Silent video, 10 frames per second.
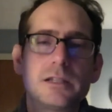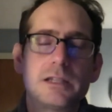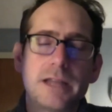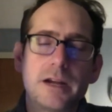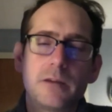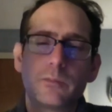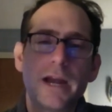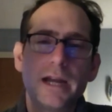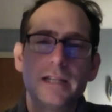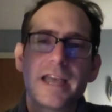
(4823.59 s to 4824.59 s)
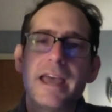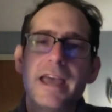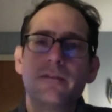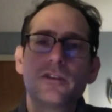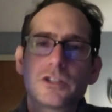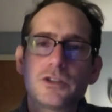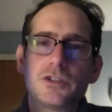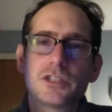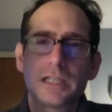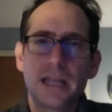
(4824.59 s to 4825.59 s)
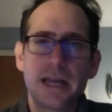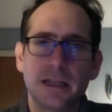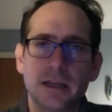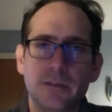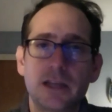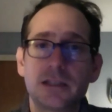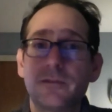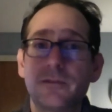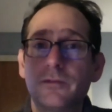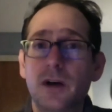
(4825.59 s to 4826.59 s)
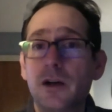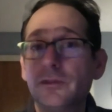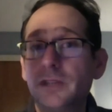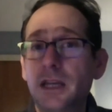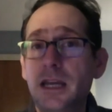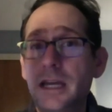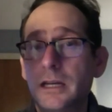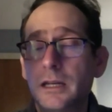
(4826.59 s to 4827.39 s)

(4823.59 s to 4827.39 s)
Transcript: their brain is ever so slightly, because they've evolved to eat